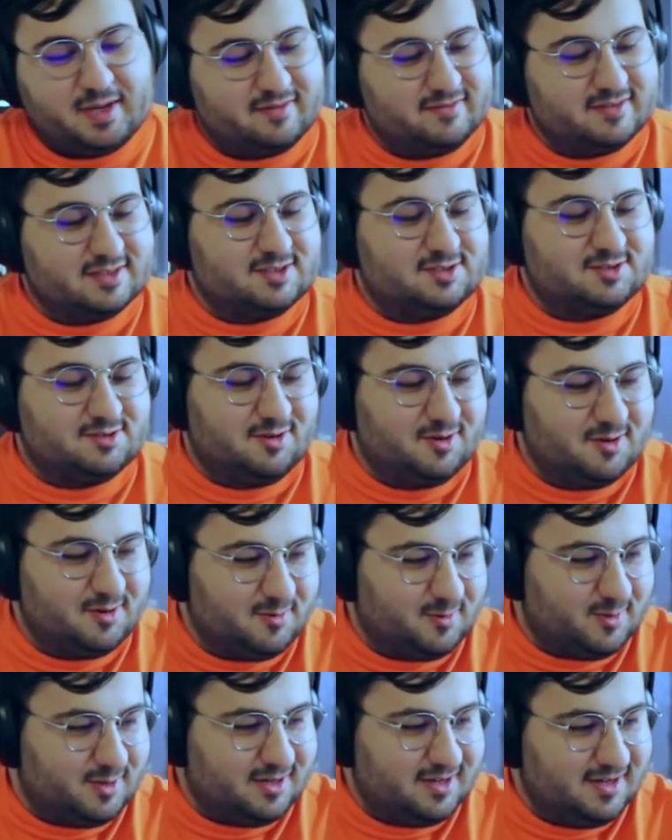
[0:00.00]
a strong
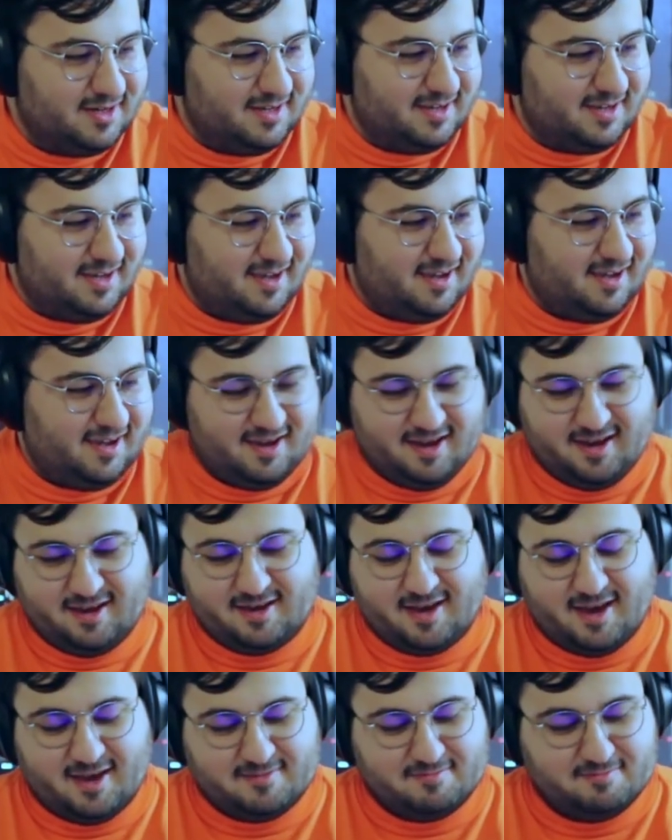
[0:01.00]
word.
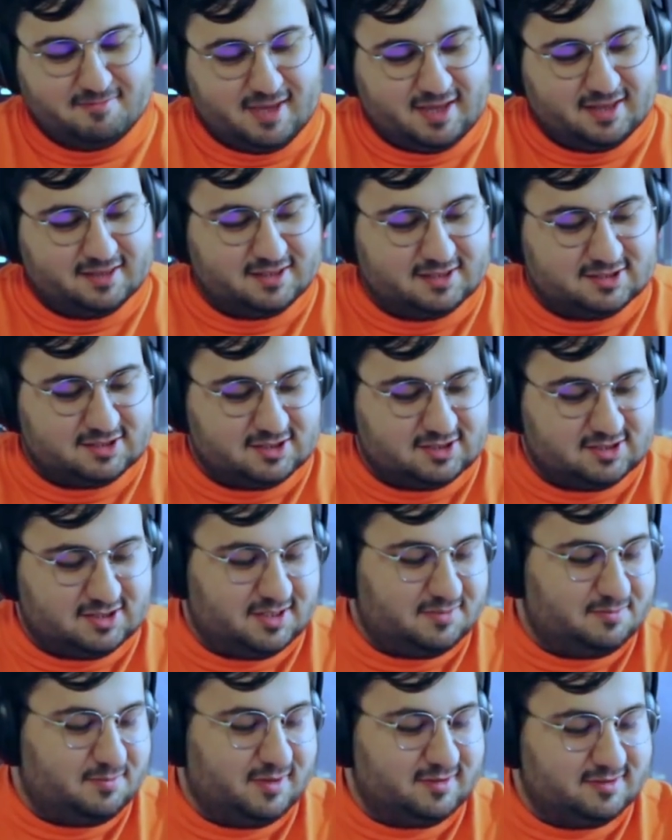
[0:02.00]
I mainly just
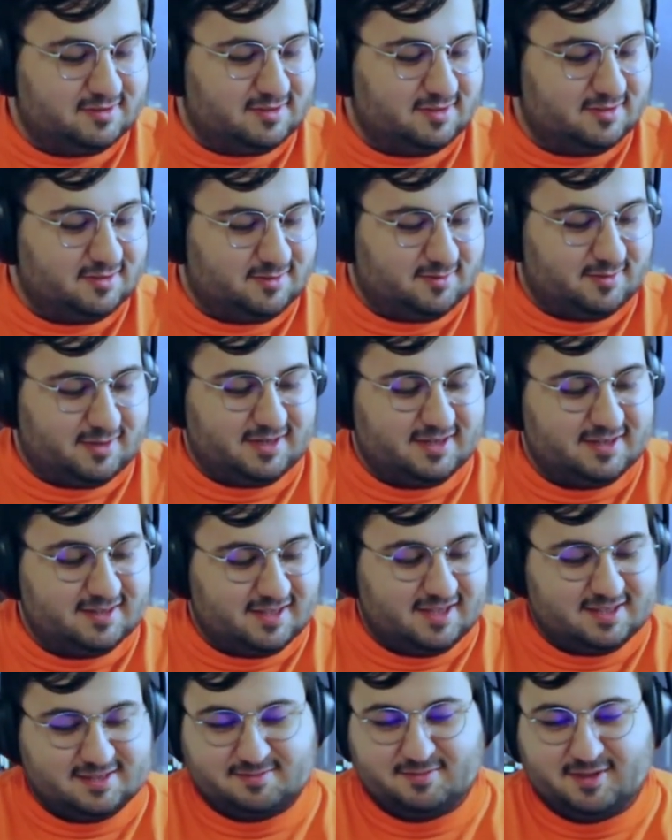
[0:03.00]
shitpost on Twitter.
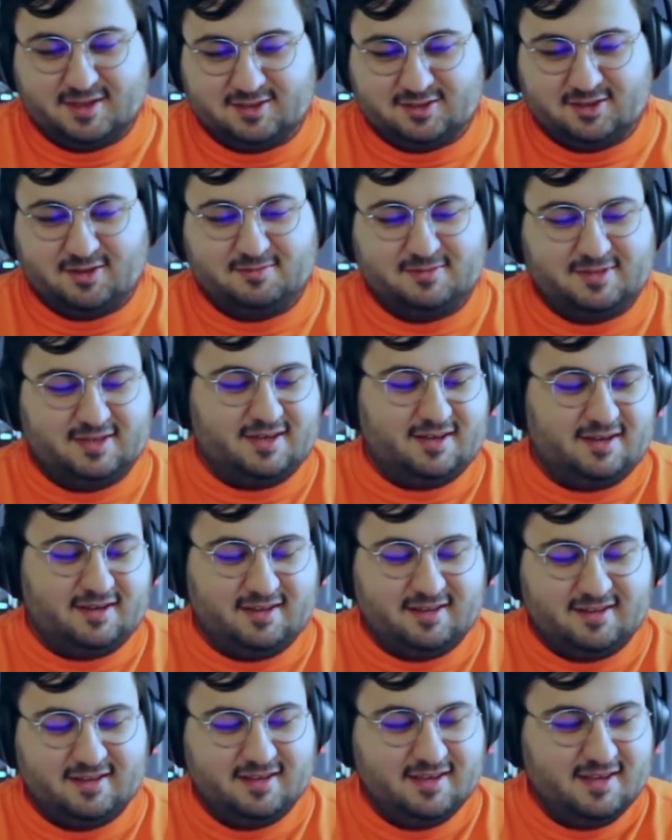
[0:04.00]
That's my job
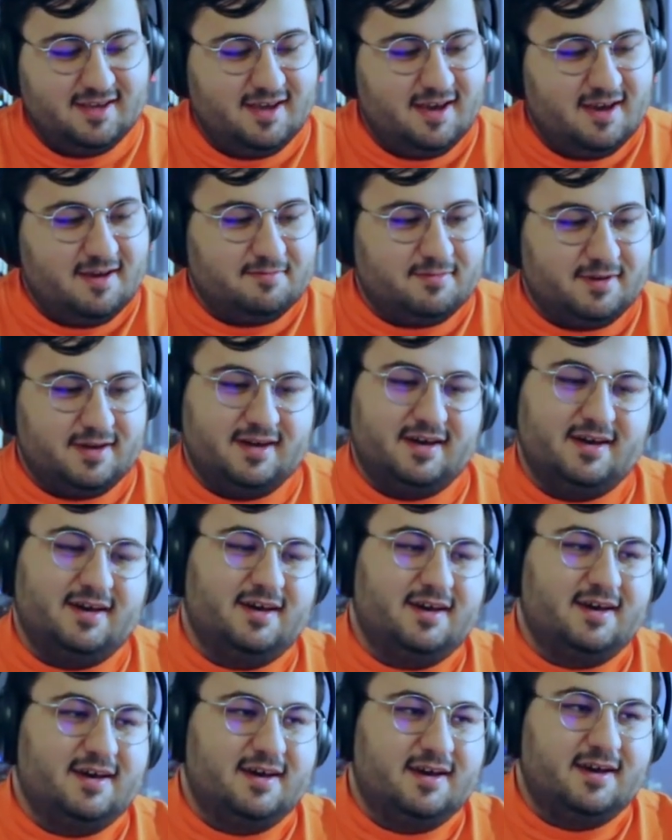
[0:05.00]
title. But
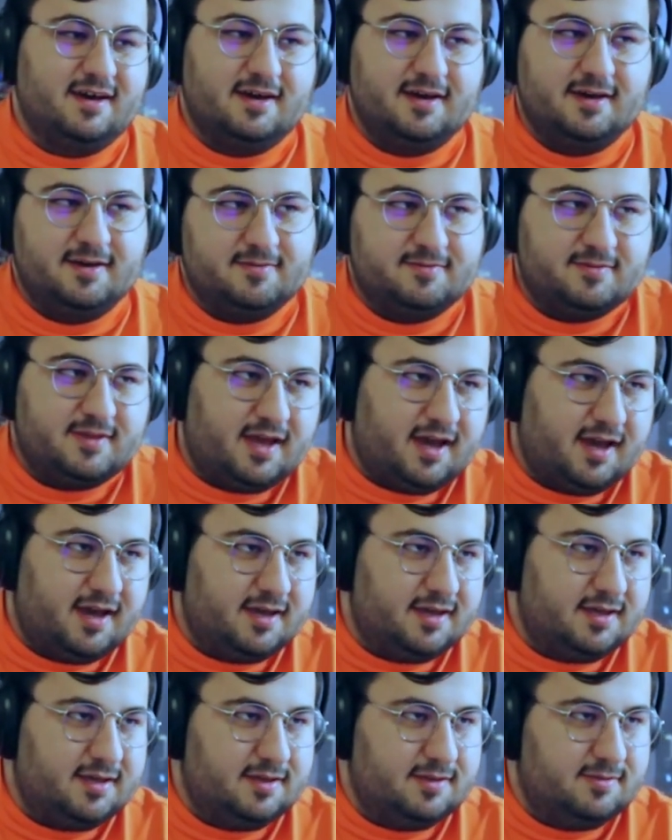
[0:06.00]

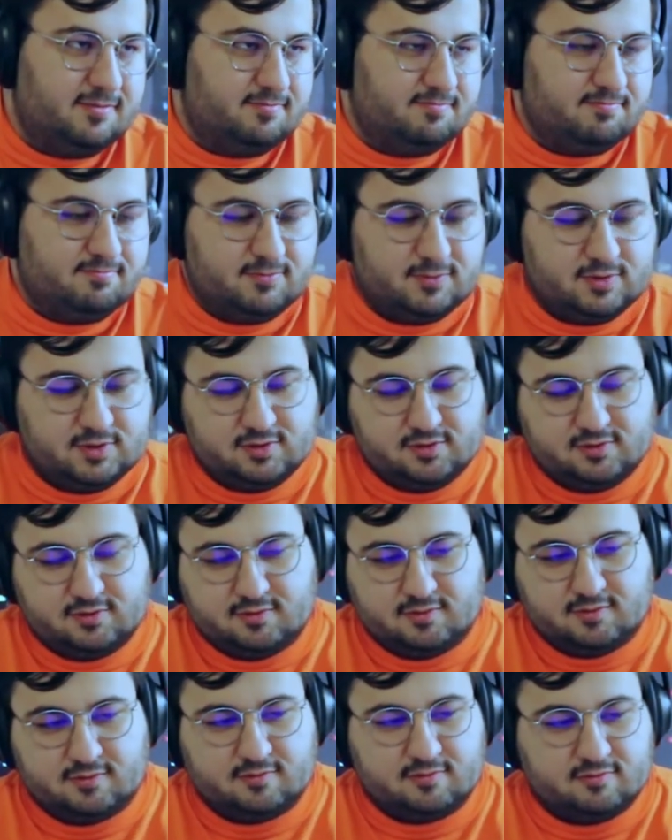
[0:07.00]
I
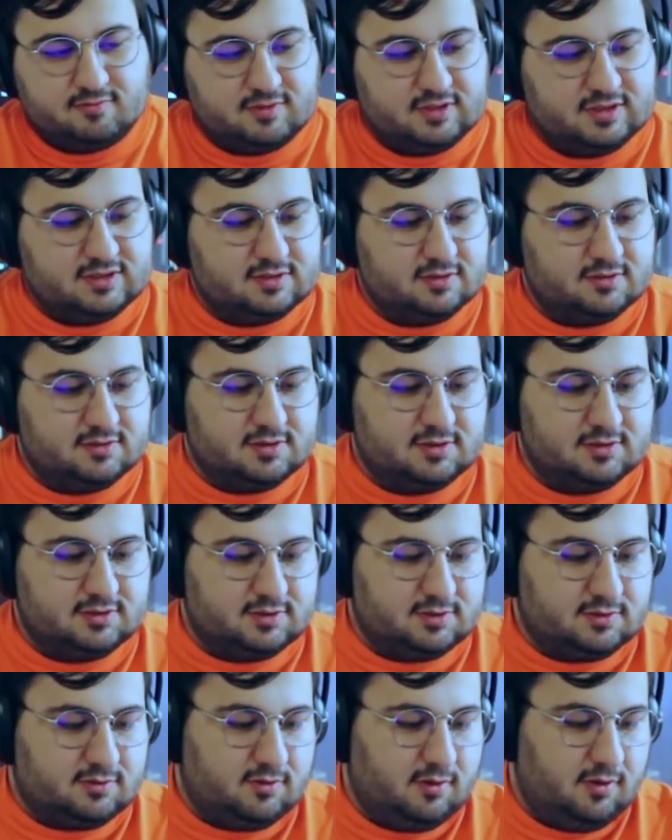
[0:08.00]
do research at
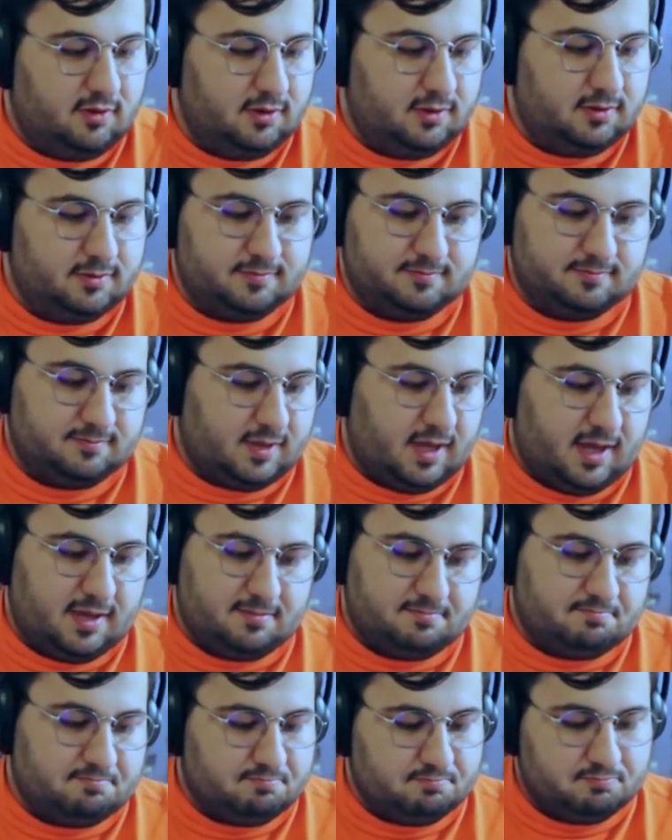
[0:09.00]
Scroll. I
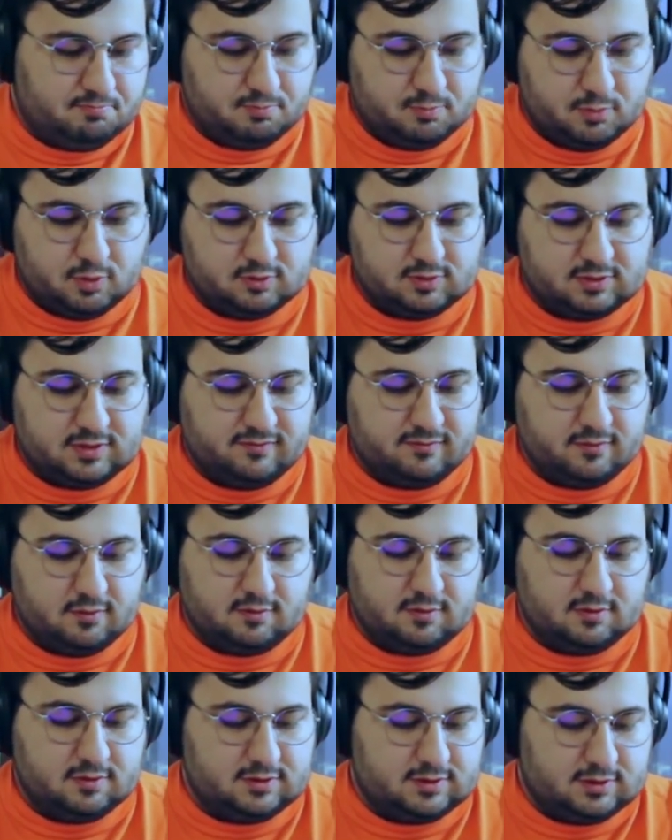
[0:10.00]
mostly
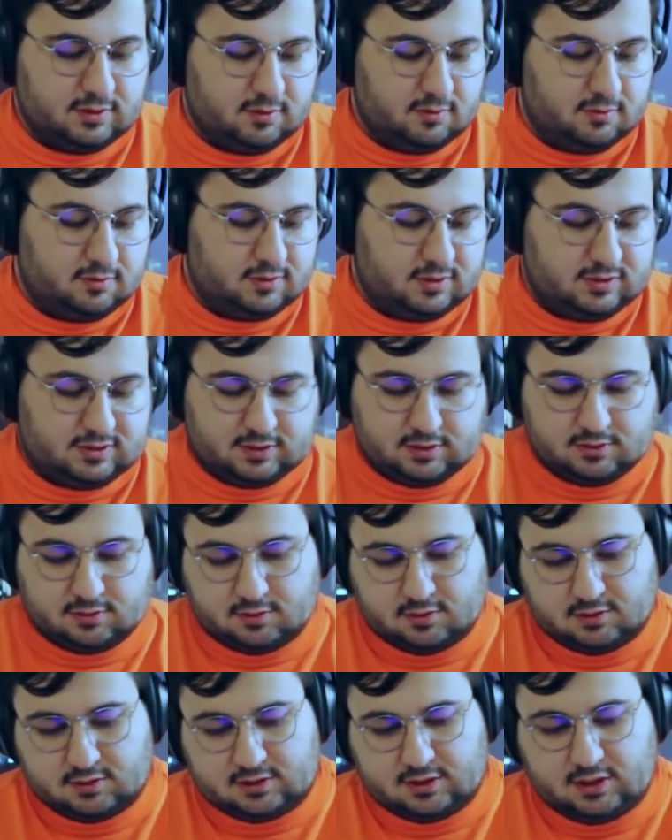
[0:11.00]
focus on
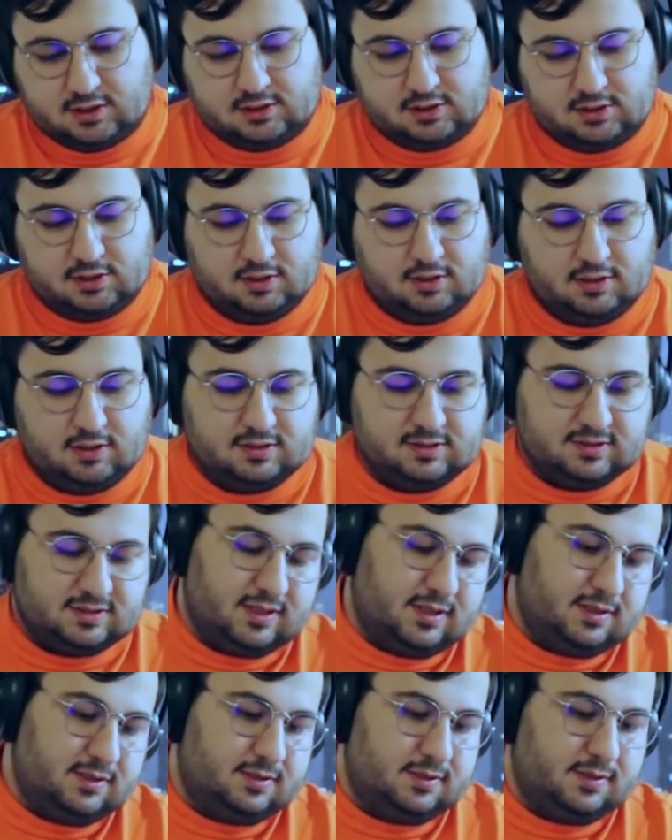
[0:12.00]
decentralization,
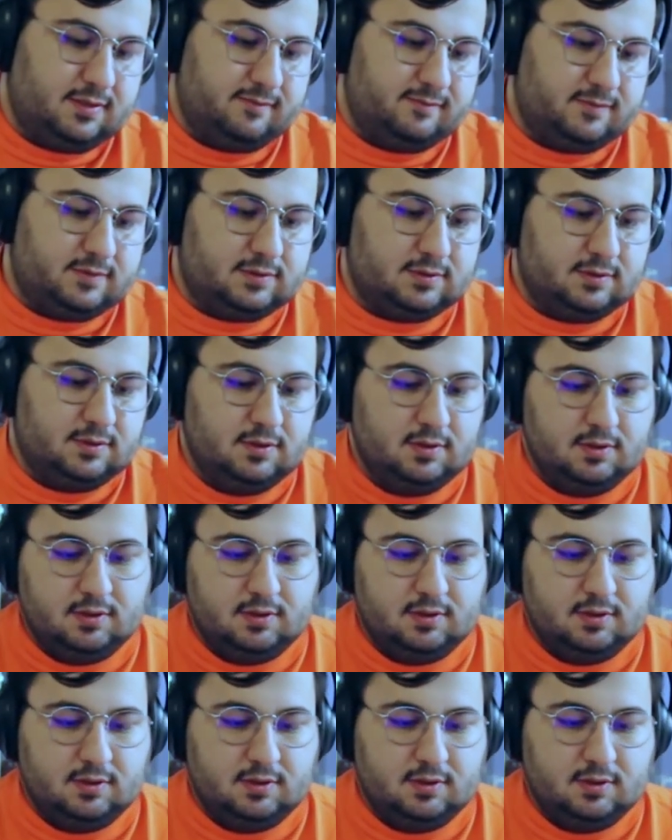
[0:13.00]
incentives,